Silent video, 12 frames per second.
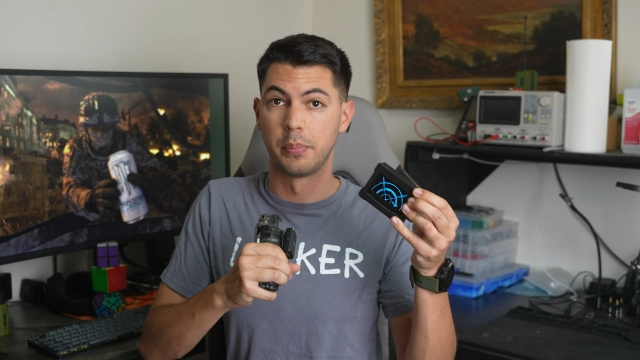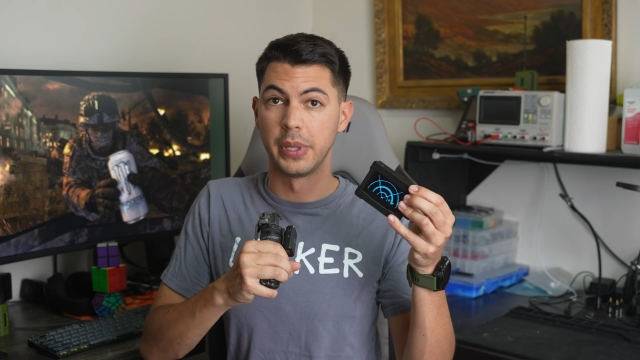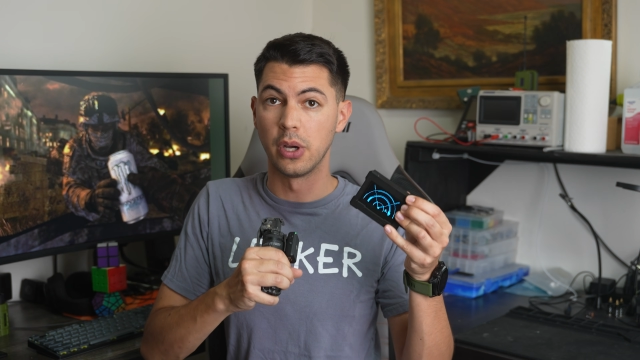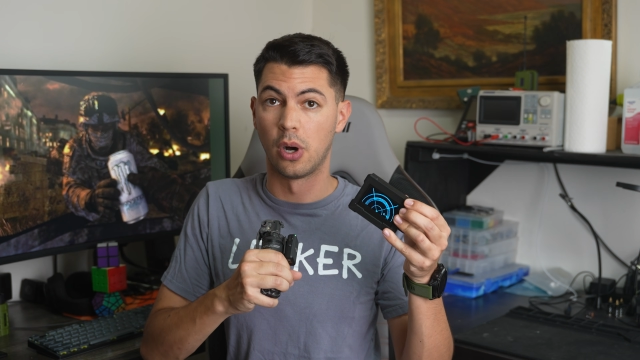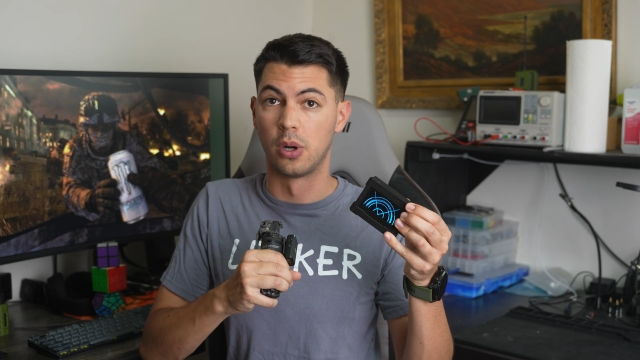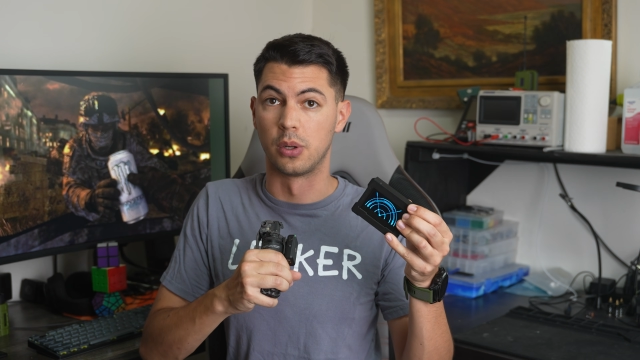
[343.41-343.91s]

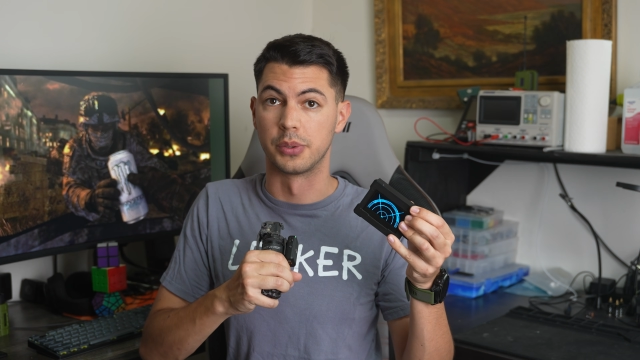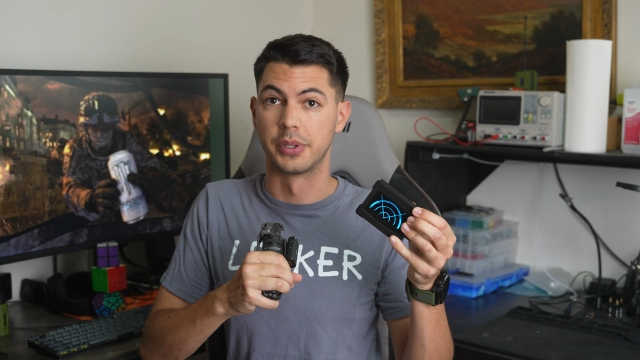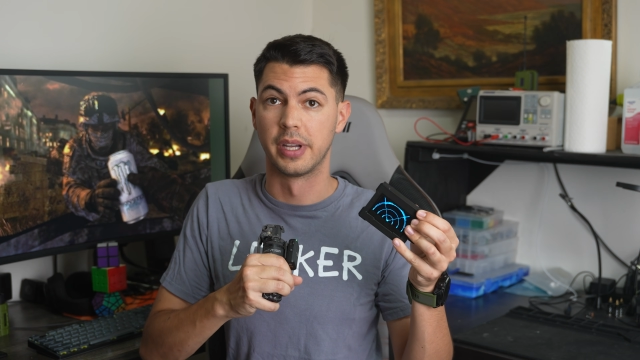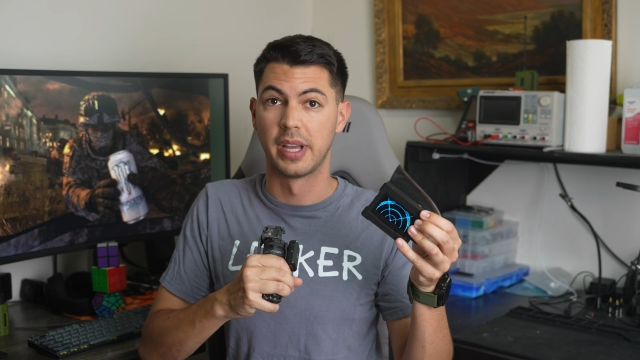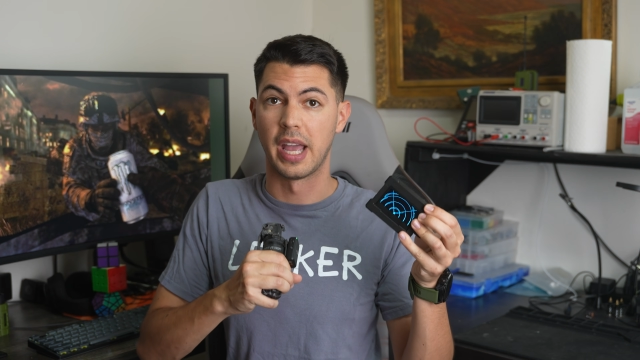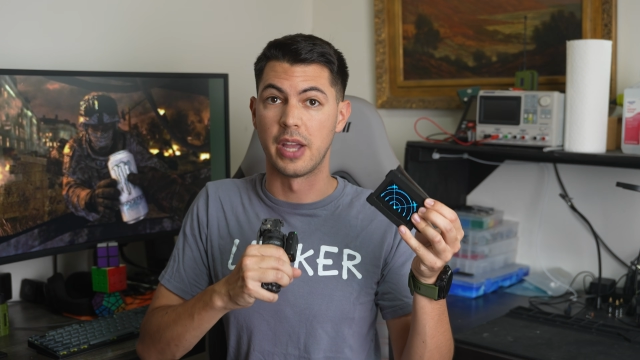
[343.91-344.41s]
Behold,
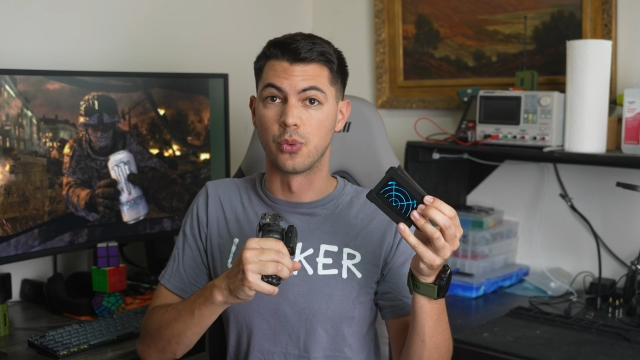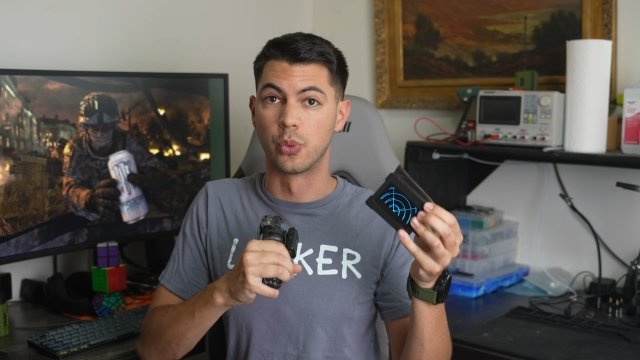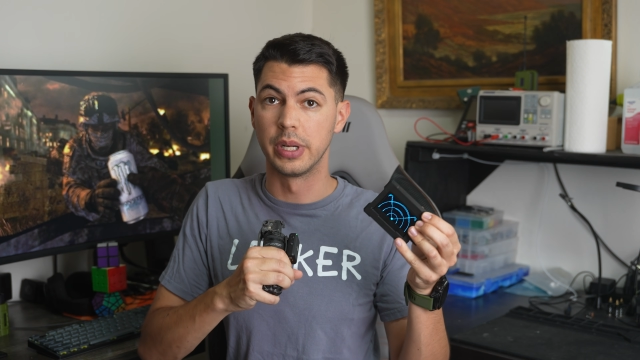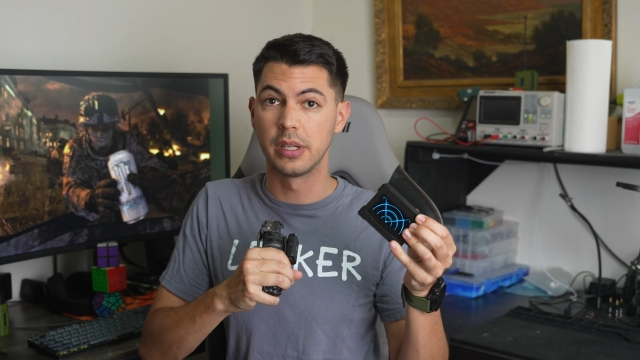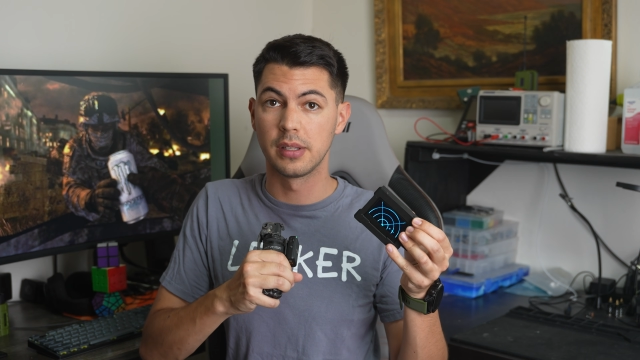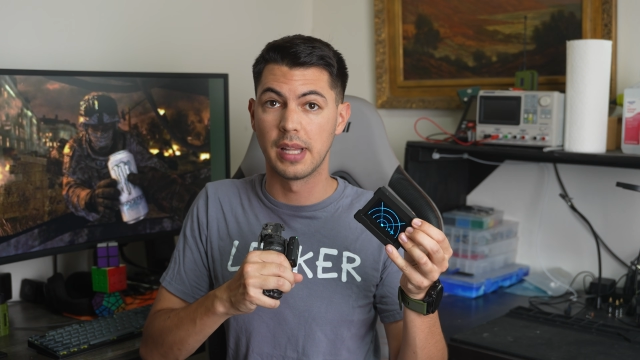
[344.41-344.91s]
a
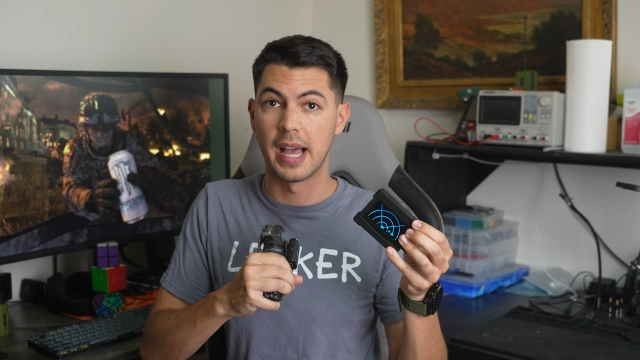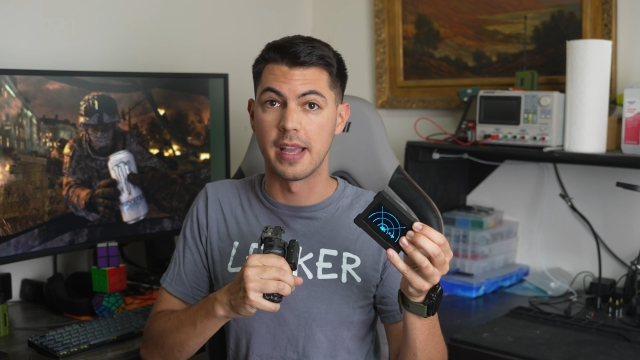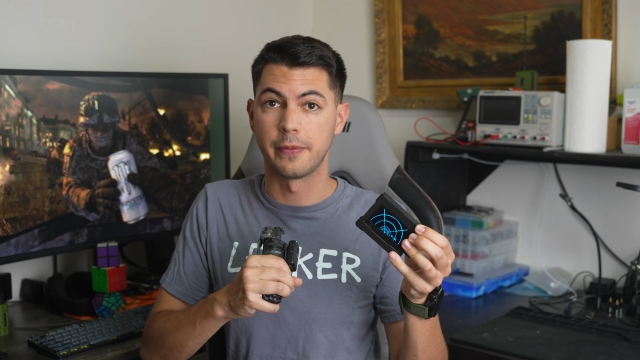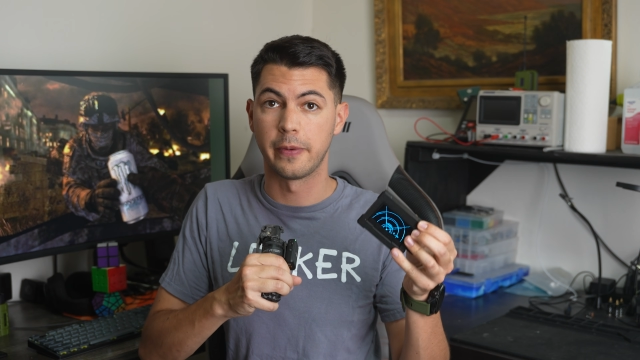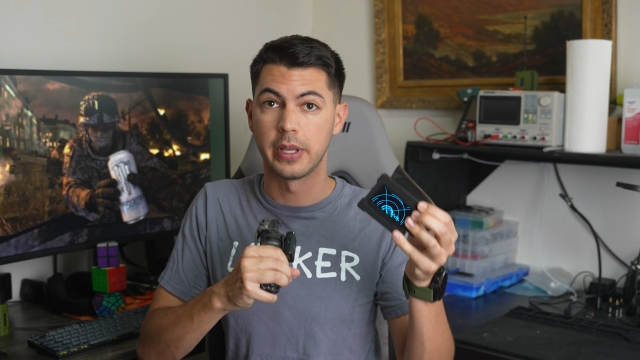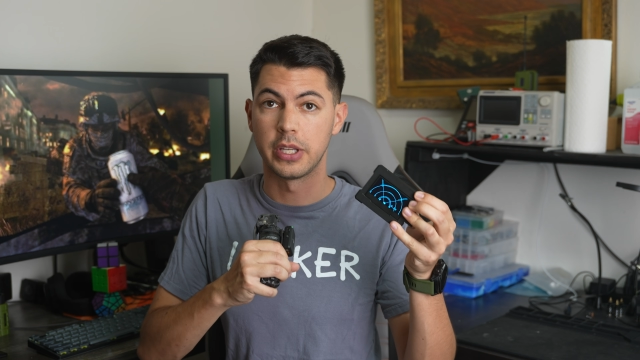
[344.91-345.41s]
real-life,